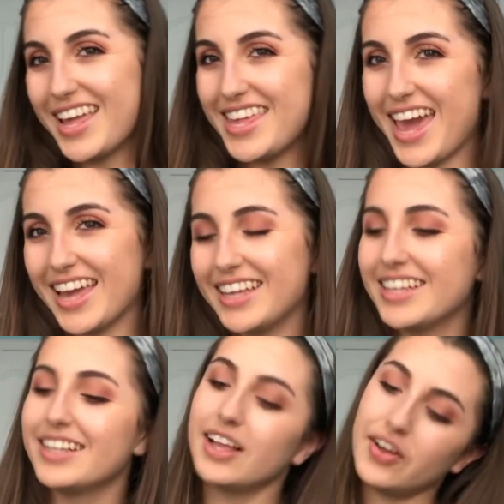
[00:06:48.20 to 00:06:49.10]
Yay!
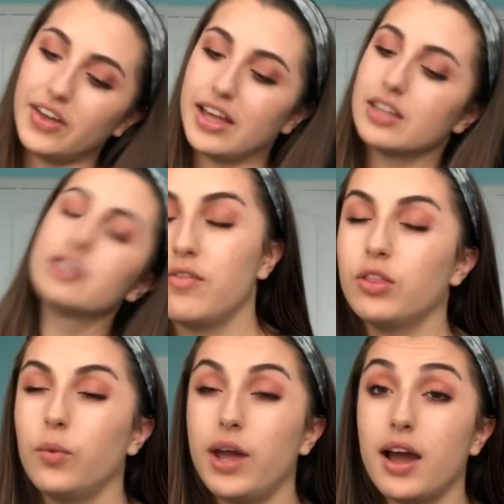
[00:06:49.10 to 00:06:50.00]
Okay, even
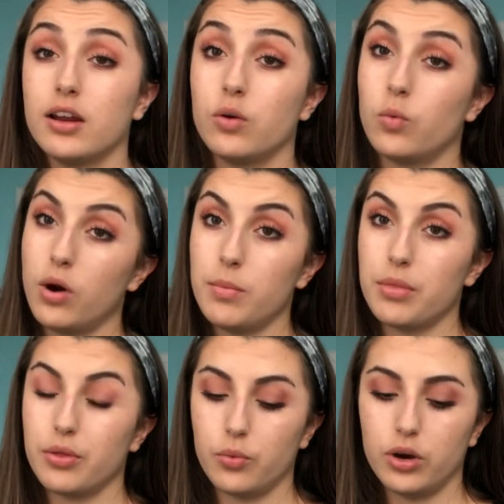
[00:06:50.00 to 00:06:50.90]
though we added
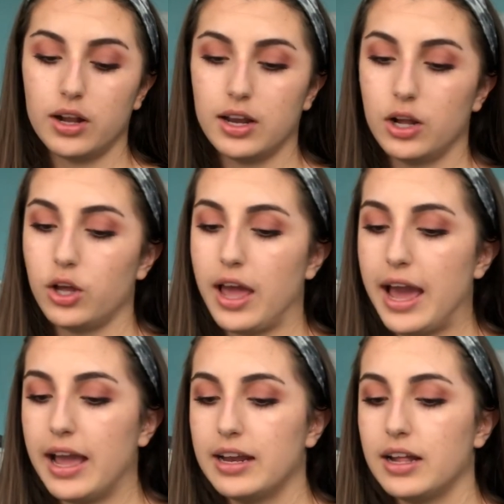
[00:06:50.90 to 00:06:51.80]
warmth, we're going to
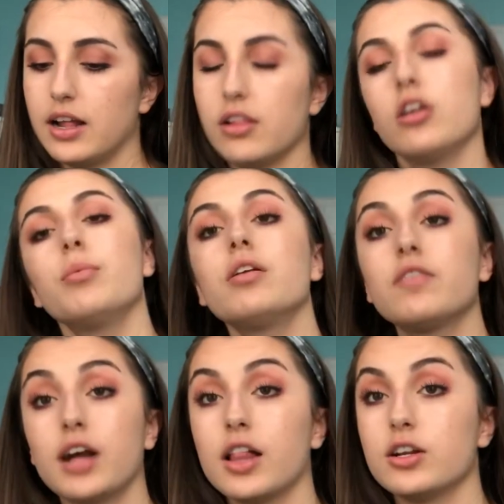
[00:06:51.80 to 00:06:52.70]
add a little bit of
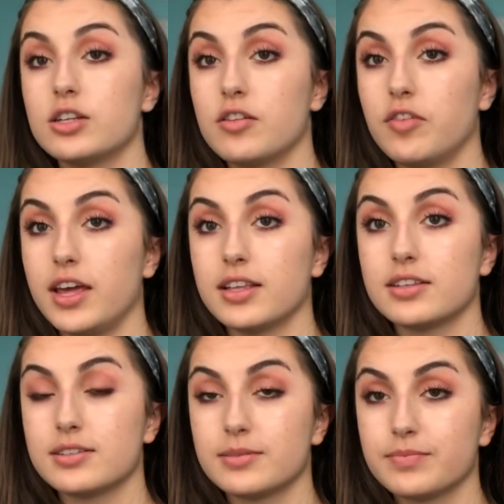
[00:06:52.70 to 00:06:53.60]
color to the
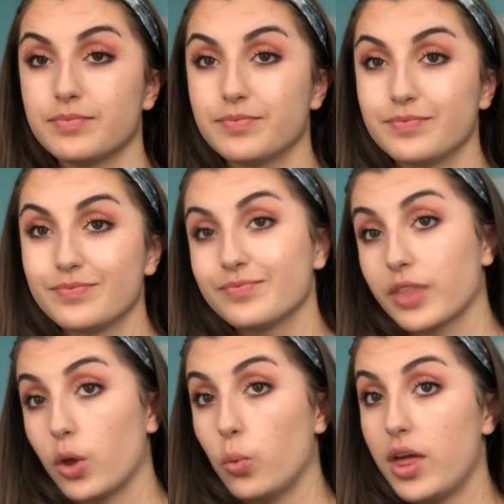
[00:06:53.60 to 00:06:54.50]
face
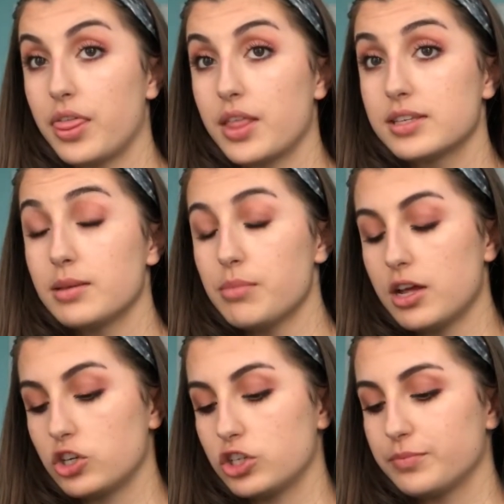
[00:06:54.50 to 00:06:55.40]
with some
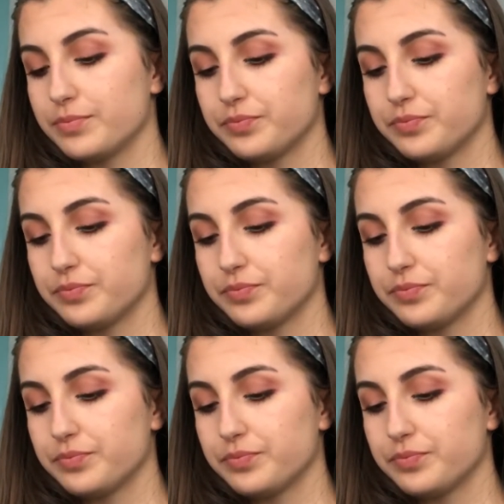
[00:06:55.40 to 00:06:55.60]
blush.